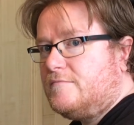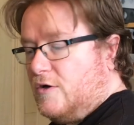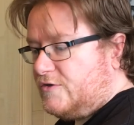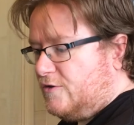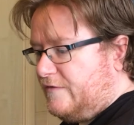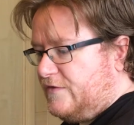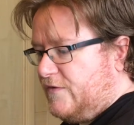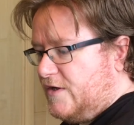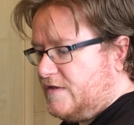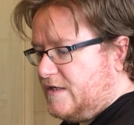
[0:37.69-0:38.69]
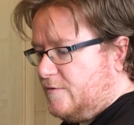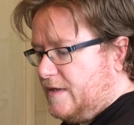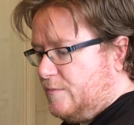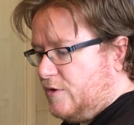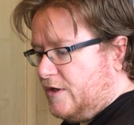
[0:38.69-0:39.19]
Also this Thursday
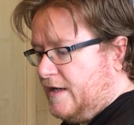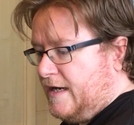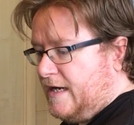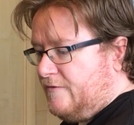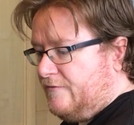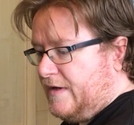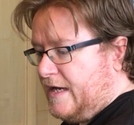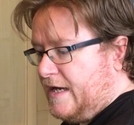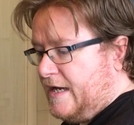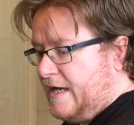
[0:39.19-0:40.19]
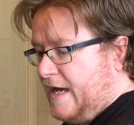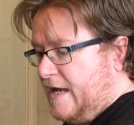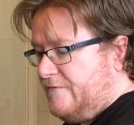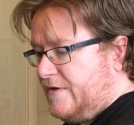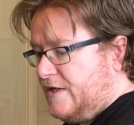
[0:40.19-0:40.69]
coming, we're going to have a
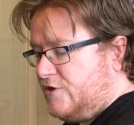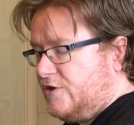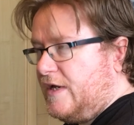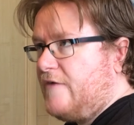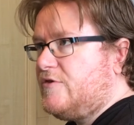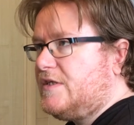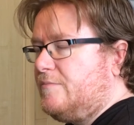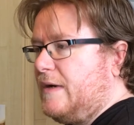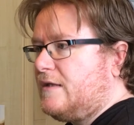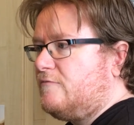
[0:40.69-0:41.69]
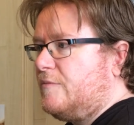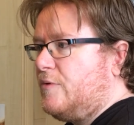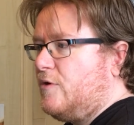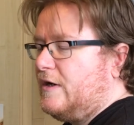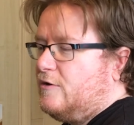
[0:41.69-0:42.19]
8th edition Heresy battle
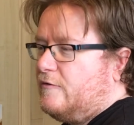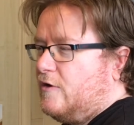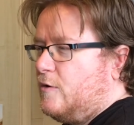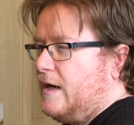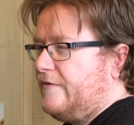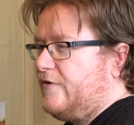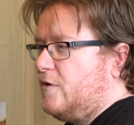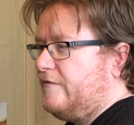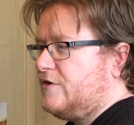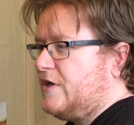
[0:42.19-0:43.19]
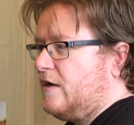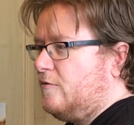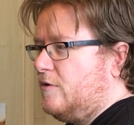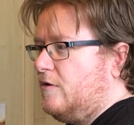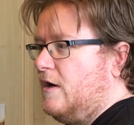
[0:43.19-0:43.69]
report. I know I've got quite a few on the
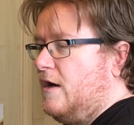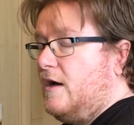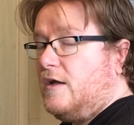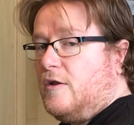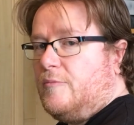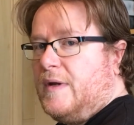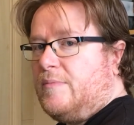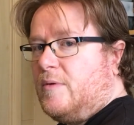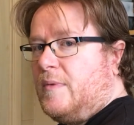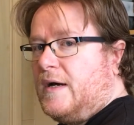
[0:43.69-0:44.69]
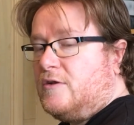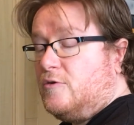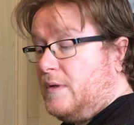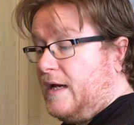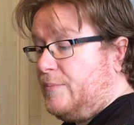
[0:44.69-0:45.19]
channel, but a lot of people at my
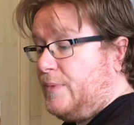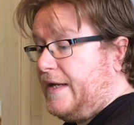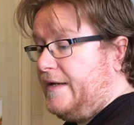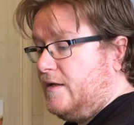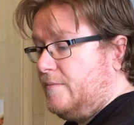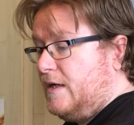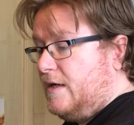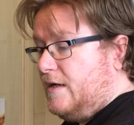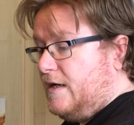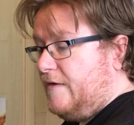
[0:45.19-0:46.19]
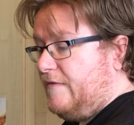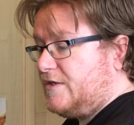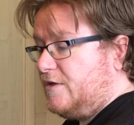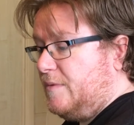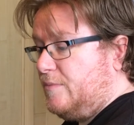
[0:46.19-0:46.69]
club like playing them. That's
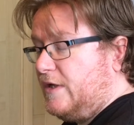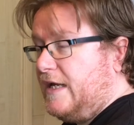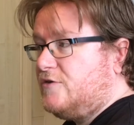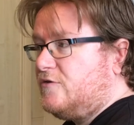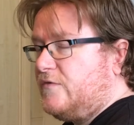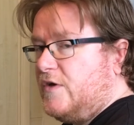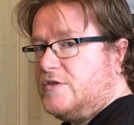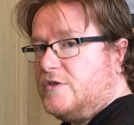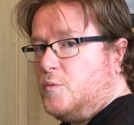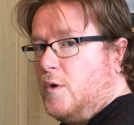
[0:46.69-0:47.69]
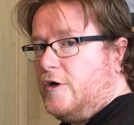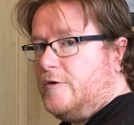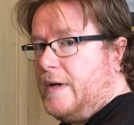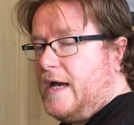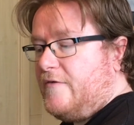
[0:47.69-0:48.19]
going to be Blood Angels versus
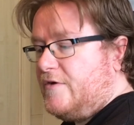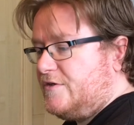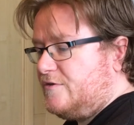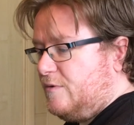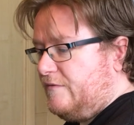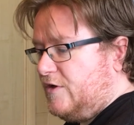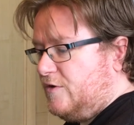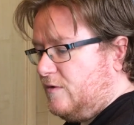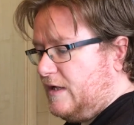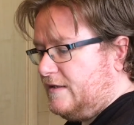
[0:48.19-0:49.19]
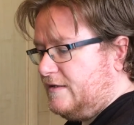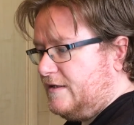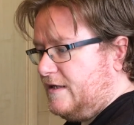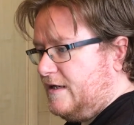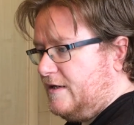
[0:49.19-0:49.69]
Word Bearers, with a new
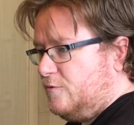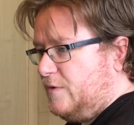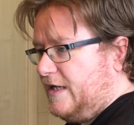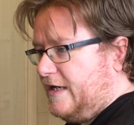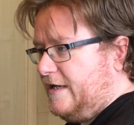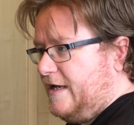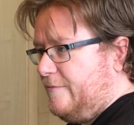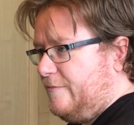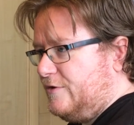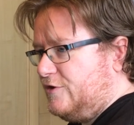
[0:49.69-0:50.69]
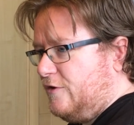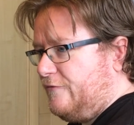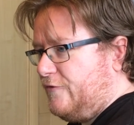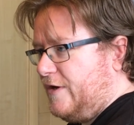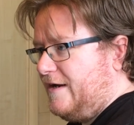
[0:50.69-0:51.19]
lad who we nickname
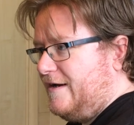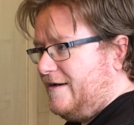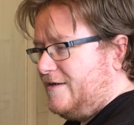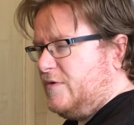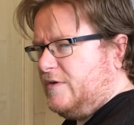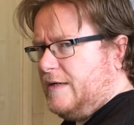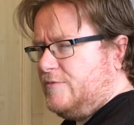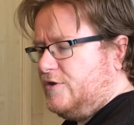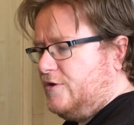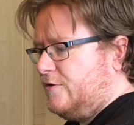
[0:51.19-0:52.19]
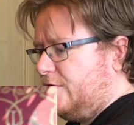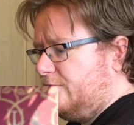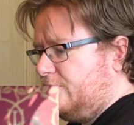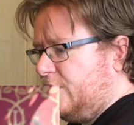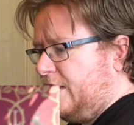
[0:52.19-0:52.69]
Joffrey. His real name's
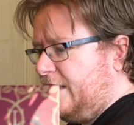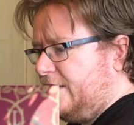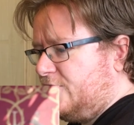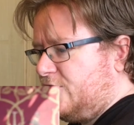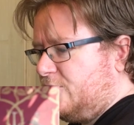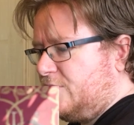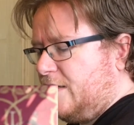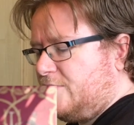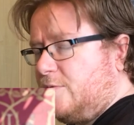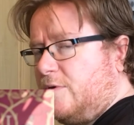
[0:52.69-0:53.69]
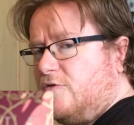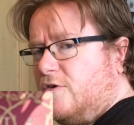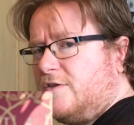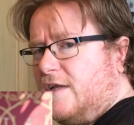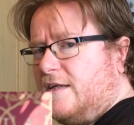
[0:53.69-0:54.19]
Jordan, but he does sometimes come
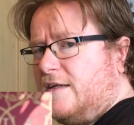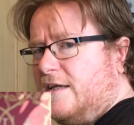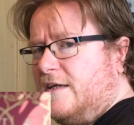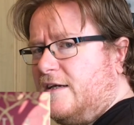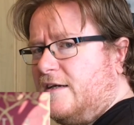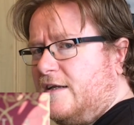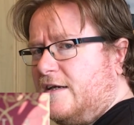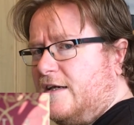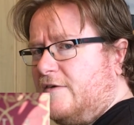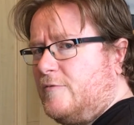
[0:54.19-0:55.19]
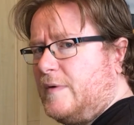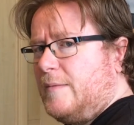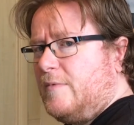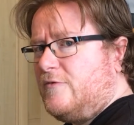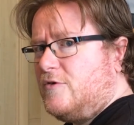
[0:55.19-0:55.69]
across like the king from
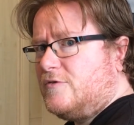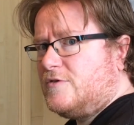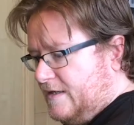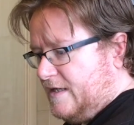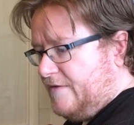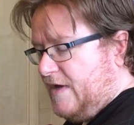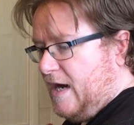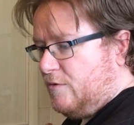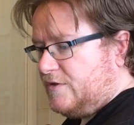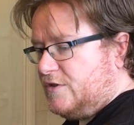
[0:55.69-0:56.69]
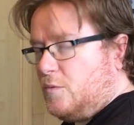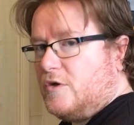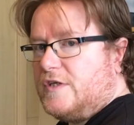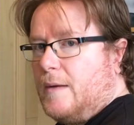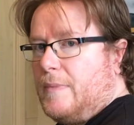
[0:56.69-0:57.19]
Game of Thrones. If you are wanting to
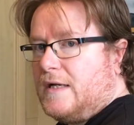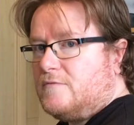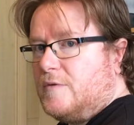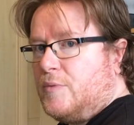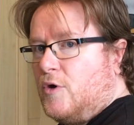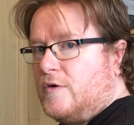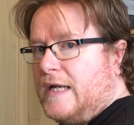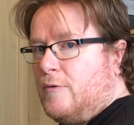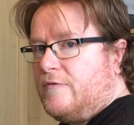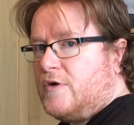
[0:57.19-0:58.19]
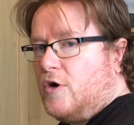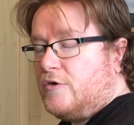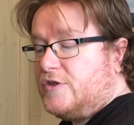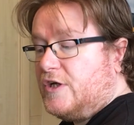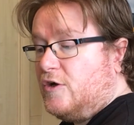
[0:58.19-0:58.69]
watch that battle report now, of
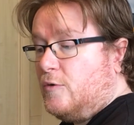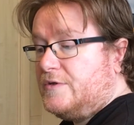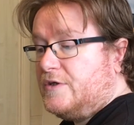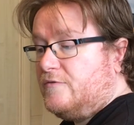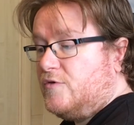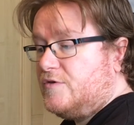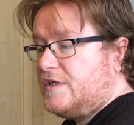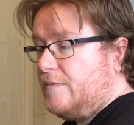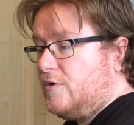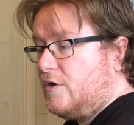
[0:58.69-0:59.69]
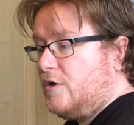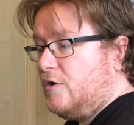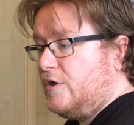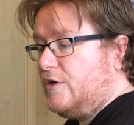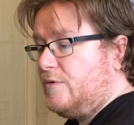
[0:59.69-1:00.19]
course, you can always go to
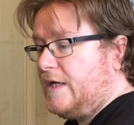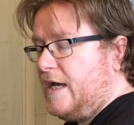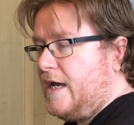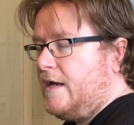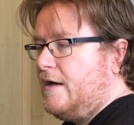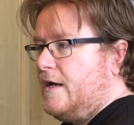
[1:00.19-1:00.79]
rootstem.co.uk.